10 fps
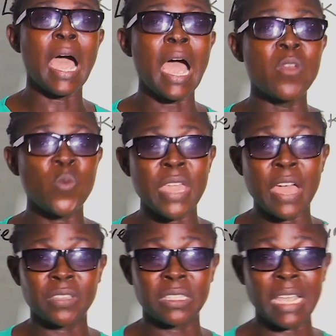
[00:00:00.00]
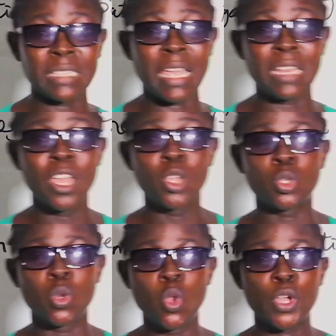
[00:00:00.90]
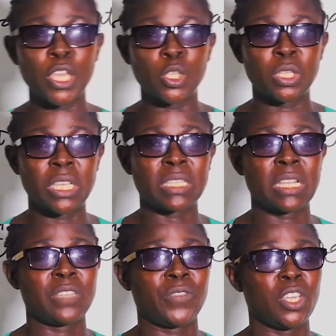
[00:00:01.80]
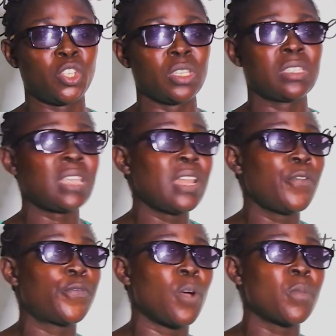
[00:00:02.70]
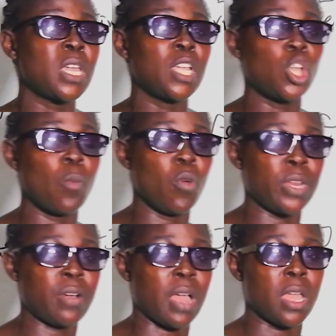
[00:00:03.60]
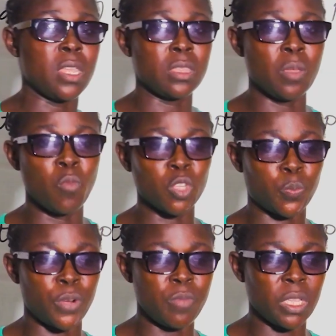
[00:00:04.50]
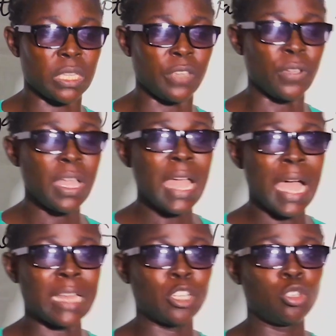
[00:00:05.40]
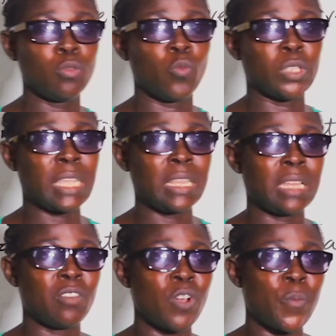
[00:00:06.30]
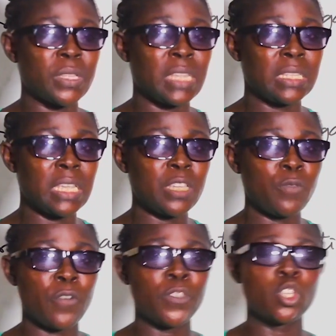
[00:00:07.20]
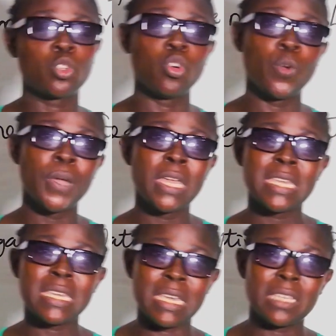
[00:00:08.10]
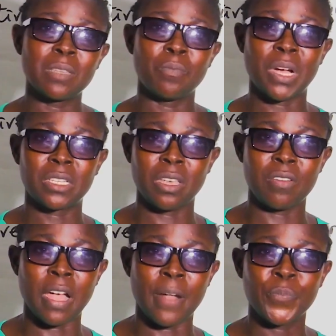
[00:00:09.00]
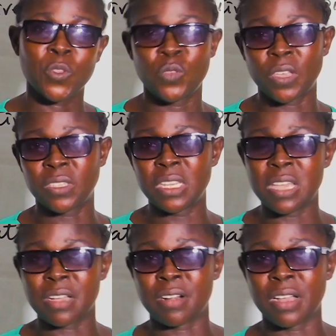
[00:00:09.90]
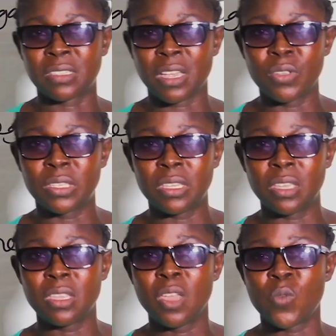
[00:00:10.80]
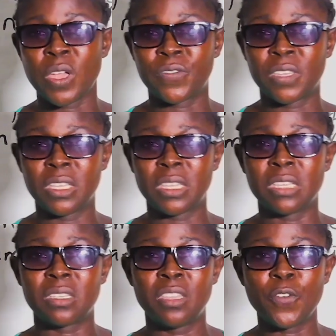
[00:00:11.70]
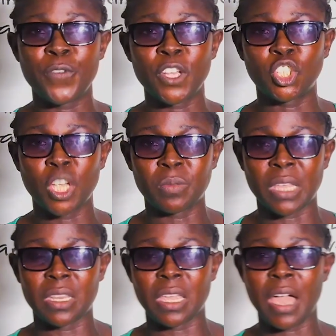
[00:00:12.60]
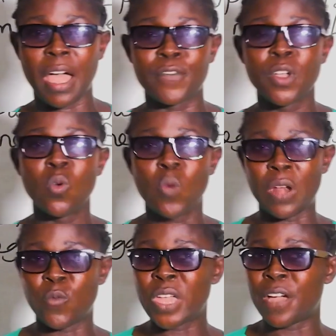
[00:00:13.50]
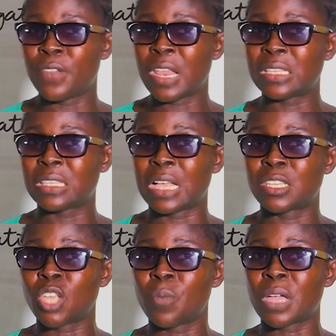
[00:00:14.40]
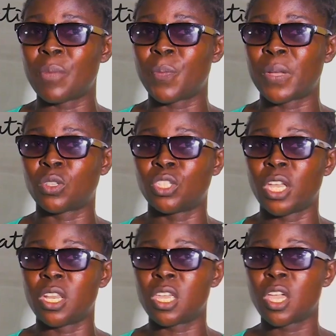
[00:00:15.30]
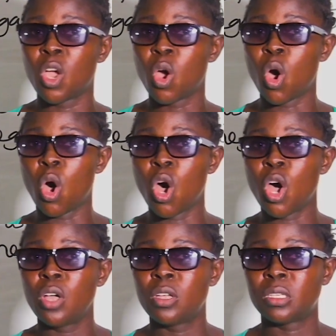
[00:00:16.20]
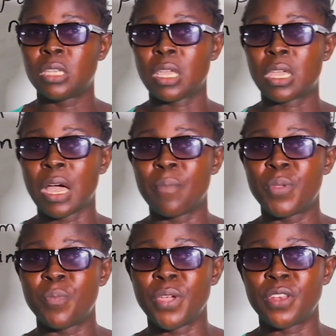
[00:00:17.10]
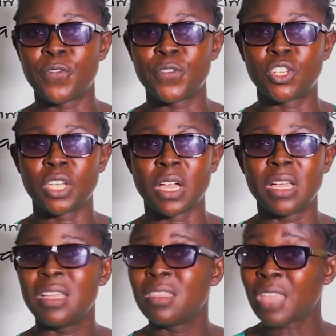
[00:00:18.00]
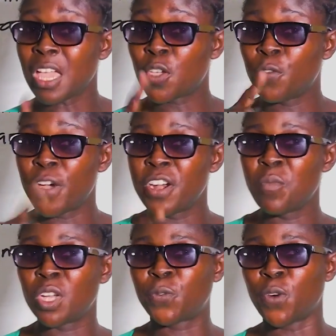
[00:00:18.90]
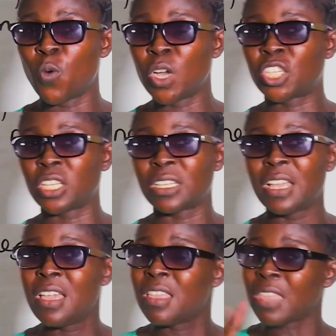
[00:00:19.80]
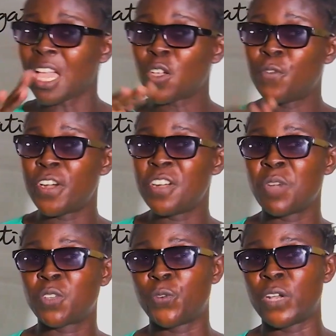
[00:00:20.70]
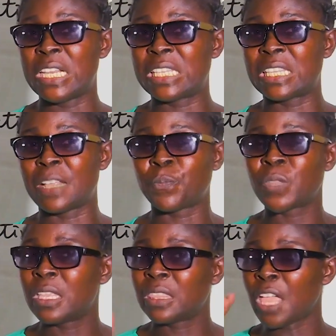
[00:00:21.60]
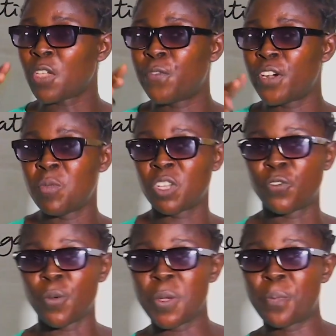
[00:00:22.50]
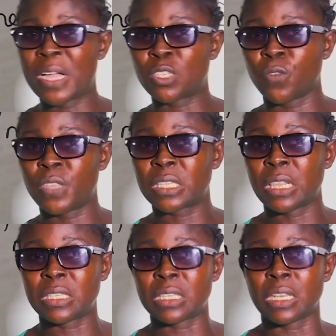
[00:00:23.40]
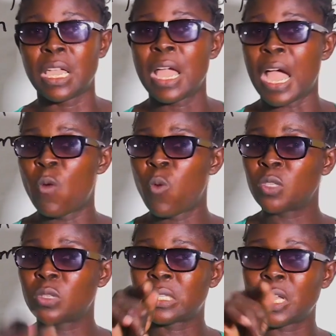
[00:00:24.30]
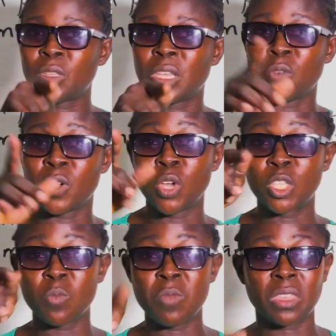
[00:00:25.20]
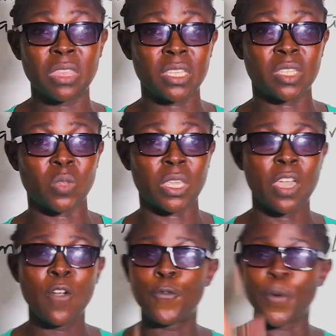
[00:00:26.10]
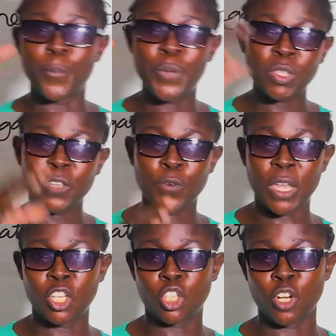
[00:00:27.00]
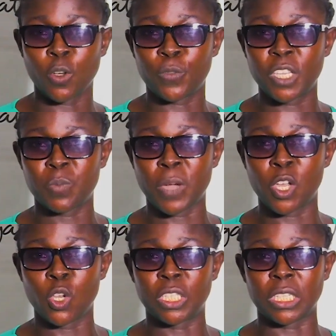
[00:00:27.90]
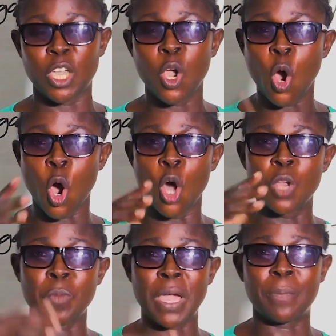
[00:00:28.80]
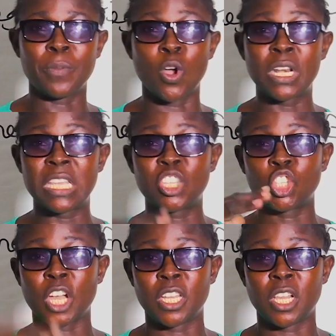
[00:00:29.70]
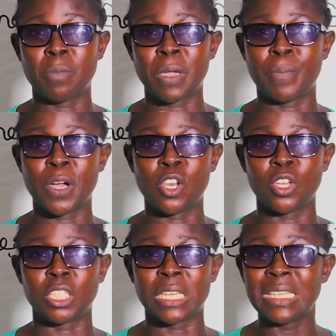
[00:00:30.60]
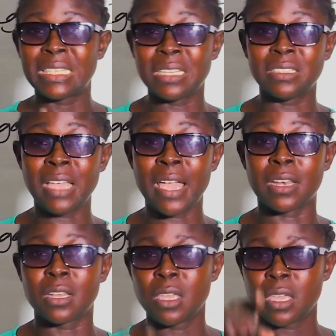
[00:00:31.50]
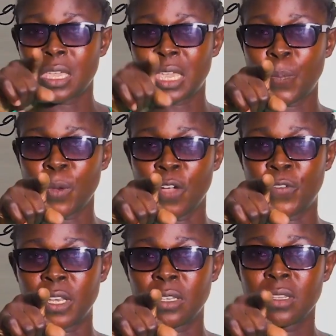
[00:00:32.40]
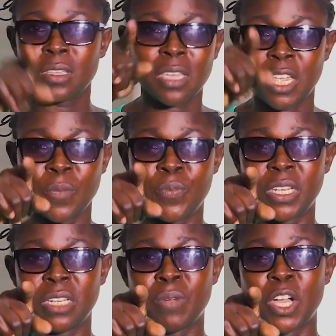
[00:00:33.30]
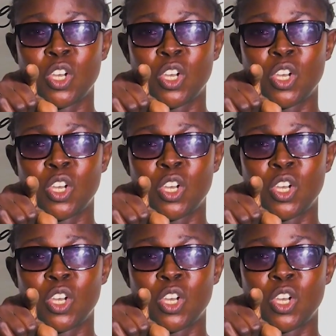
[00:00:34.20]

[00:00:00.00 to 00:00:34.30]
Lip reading: And we have started to look into this classification starting from kingdom Monera, the most primitive. And we said that the representative of this group is bacteria. We have seen their characteristics, we have seen this different shape that they have, and we have learned that some can be pathogenic or they can be beneficial. Thank you very much for watching. Thank you very much for listening. Thank you very much for being part of this lesson. I want to tell you that we're going to meet next week for beautiful edition of this biology on this channel, My Biology. Till then, keep loving, keep reading